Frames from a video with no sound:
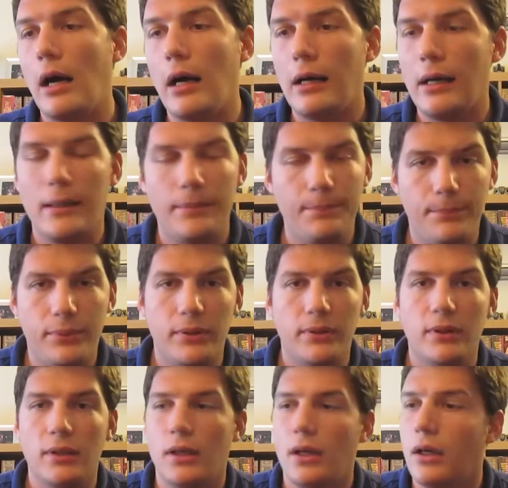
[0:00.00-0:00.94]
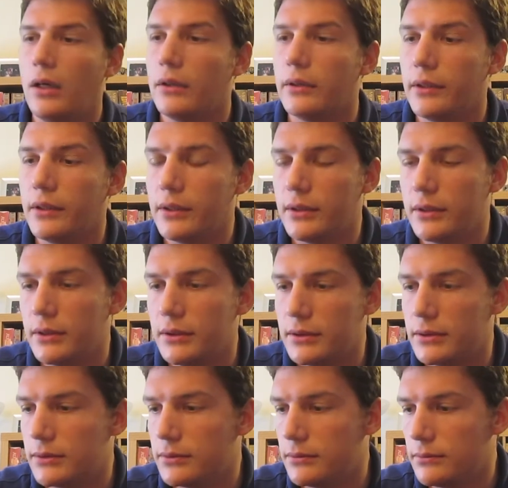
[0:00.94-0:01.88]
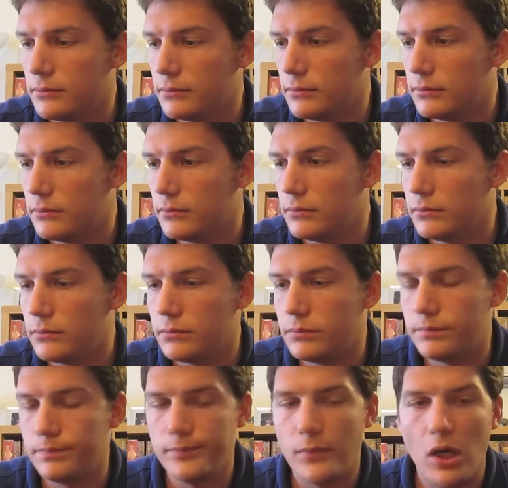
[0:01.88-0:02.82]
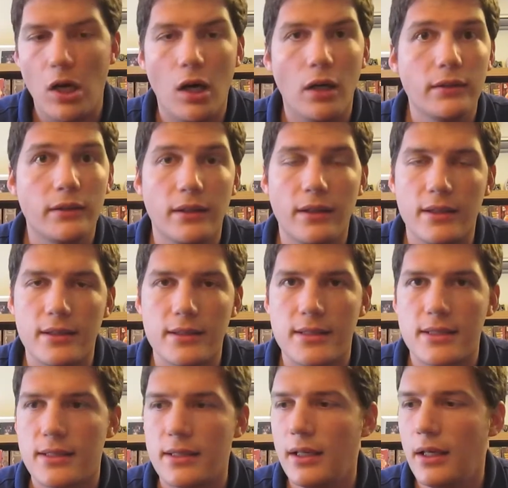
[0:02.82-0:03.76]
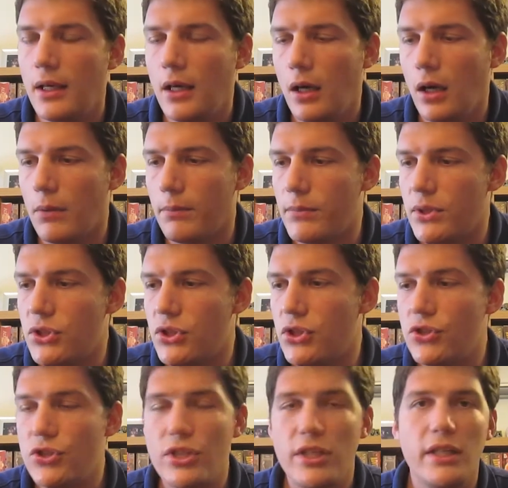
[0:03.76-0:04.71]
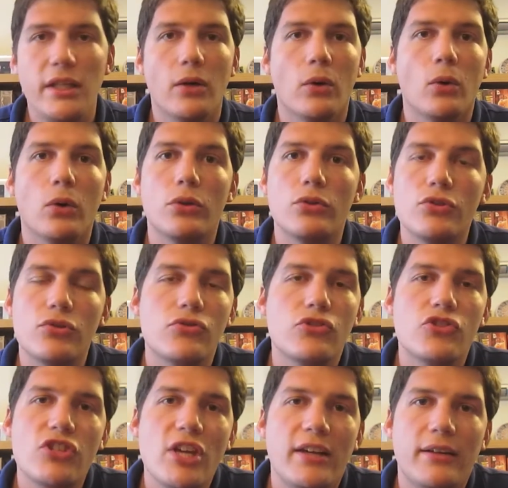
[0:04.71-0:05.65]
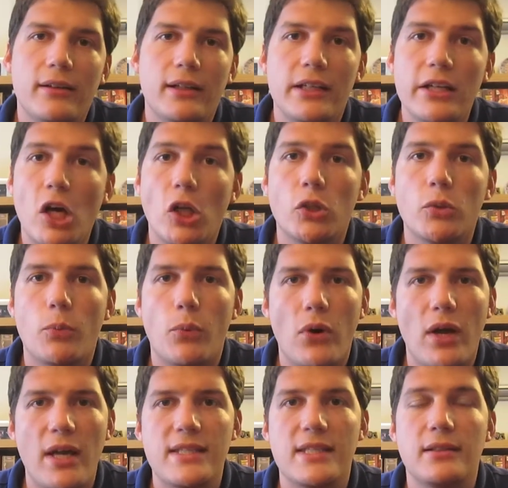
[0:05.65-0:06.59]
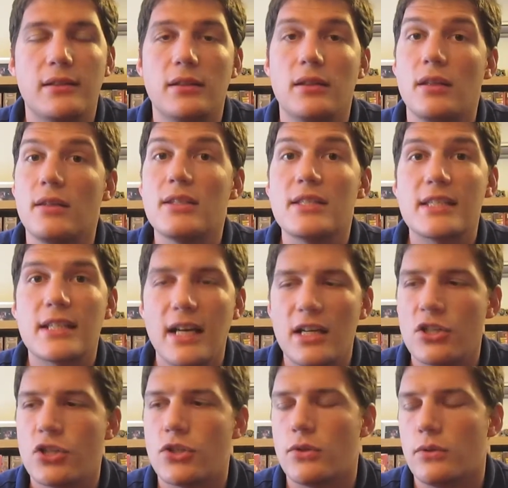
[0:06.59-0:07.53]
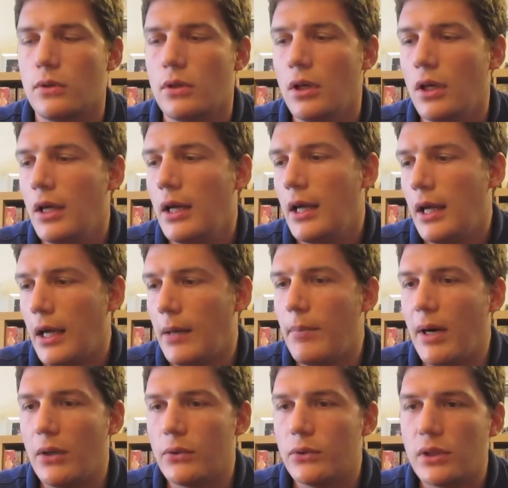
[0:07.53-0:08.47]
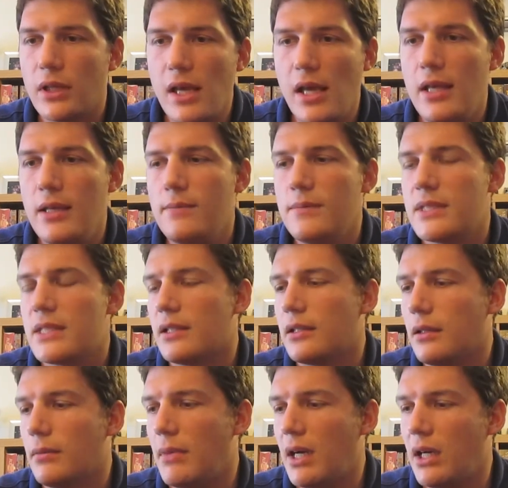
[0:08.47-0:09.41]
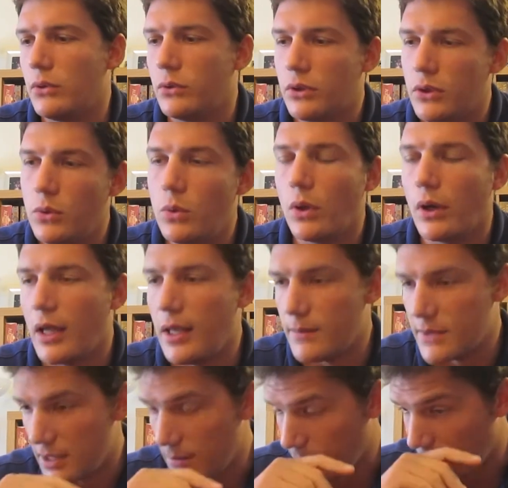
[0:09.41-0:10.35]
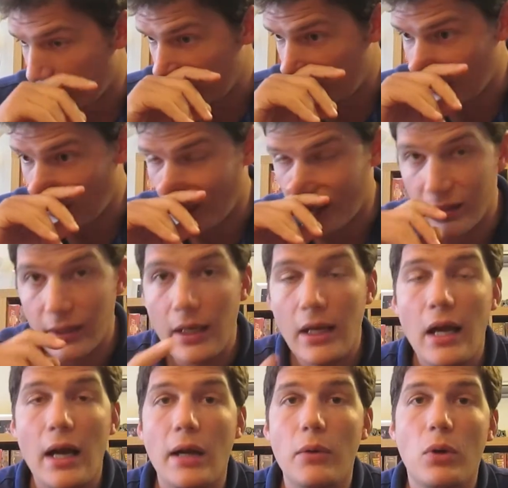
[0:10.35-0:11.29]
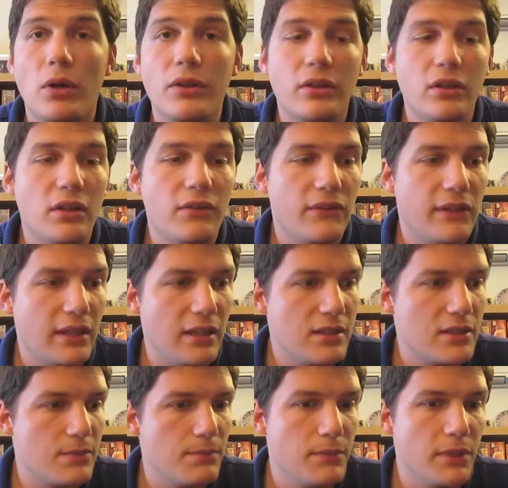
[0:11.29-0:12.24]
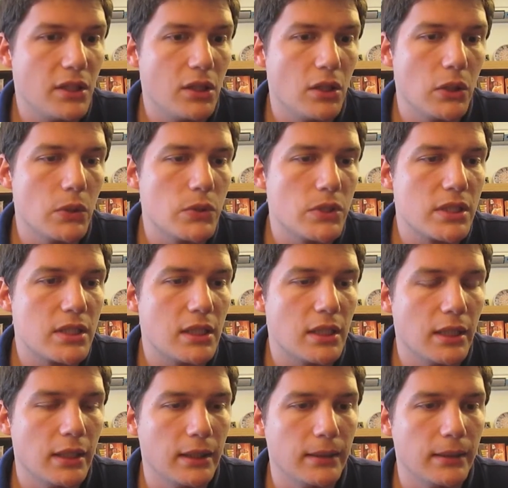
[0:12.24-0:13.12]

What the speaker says: up on the hotness on BGG, or generally not present in discussion about games and about Eurogames in particular. I wonder if it is because